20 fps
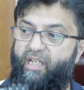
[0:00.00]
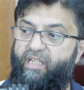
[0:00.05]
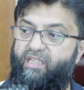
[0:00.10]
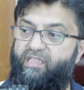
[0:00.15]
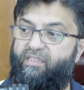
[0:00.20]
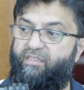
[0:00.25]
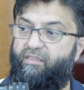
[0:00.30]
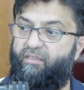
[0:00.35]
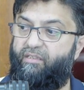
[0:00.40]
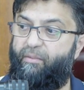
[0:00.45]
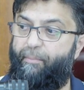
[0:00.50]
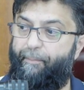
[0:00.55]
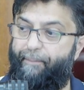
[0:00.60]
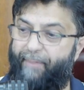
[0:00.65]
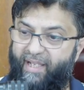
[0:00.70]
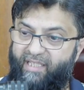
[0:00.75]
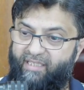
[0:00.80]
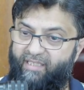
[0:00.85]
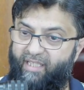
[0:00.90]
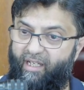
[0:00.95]
is
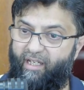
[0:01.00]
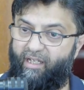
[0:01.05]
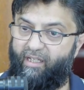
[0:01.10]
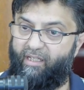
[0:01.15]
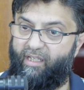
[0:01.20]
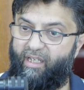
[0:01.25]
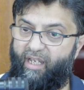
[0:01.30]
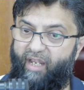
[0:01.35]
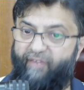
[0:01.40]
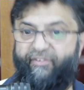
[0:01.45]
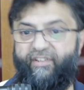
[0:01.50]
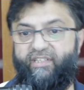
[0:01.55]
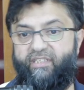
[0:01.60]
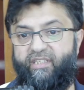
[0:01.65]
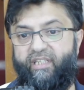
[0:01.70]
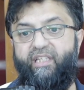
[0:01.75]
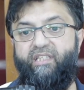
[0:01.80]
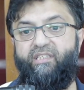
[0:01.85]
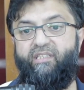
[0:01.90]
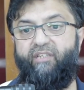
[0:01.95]
better if
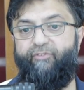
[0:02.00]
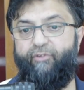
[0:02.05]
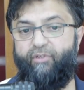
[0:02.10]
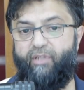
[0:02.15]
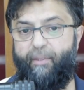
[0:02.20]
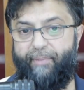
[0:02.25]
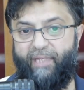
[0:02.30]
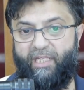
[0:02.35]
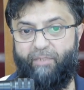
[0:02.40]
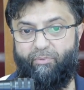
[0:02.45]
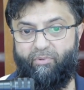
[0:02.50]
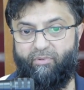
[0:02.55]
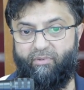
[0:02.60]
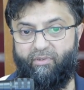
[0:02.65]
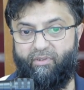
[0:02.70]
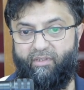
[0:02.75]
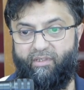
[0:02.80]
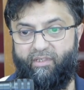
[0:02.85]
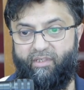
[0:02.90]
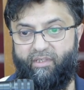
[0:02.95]
it's easy for the people,